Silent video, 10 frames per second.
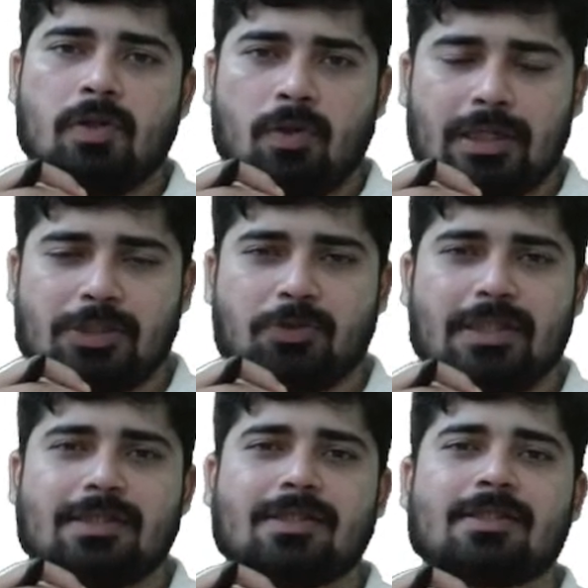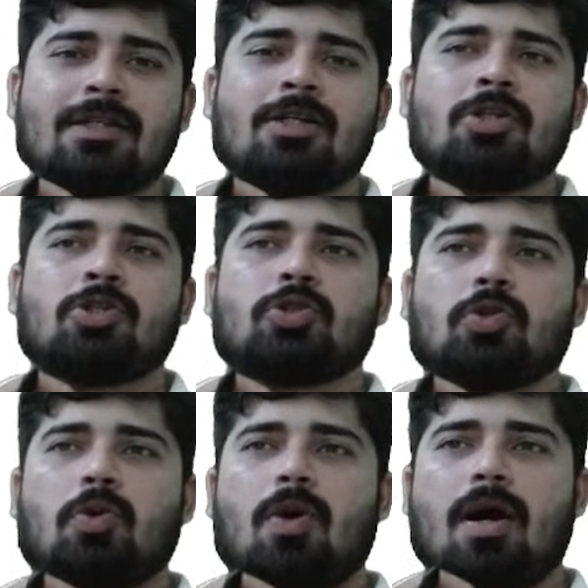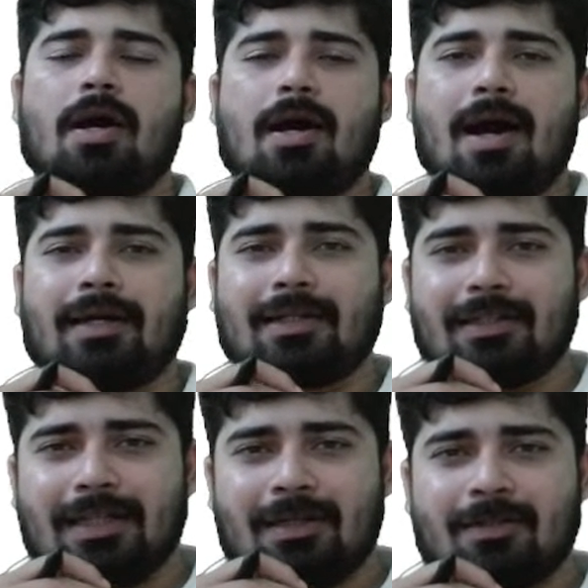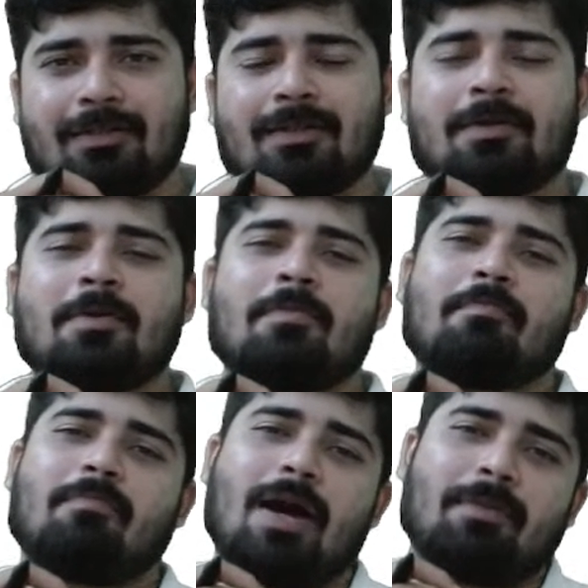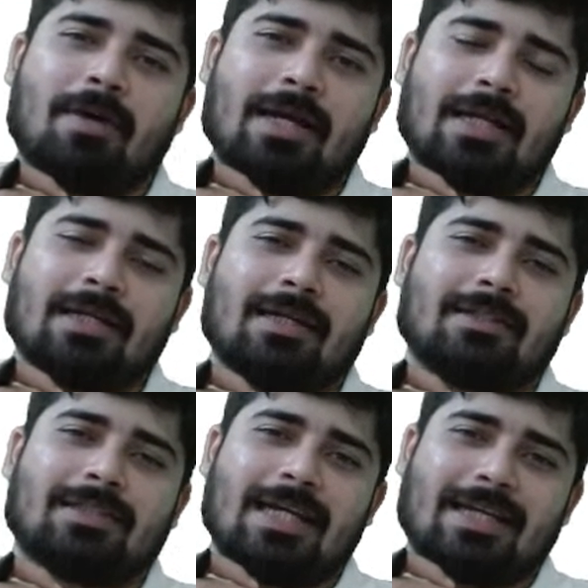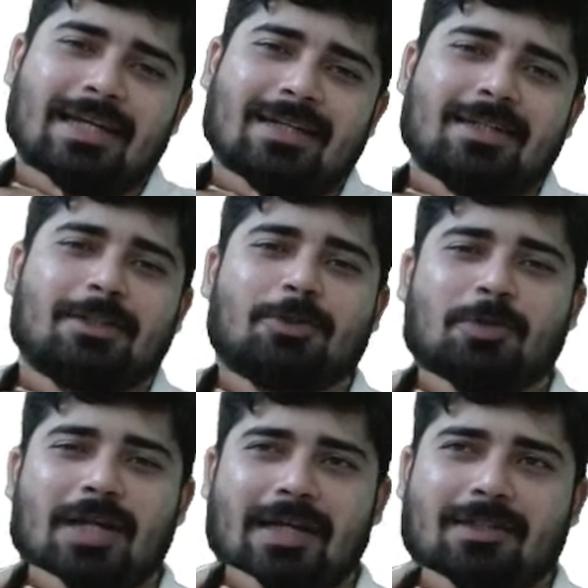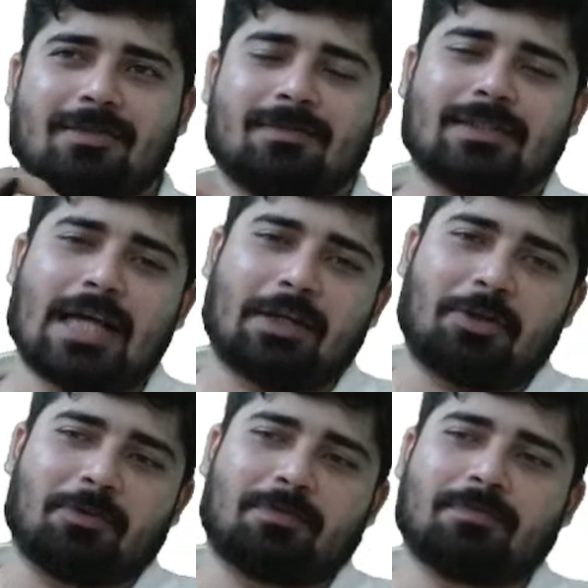Okay, students. So until then, bye bye, take care, good night. Thank you.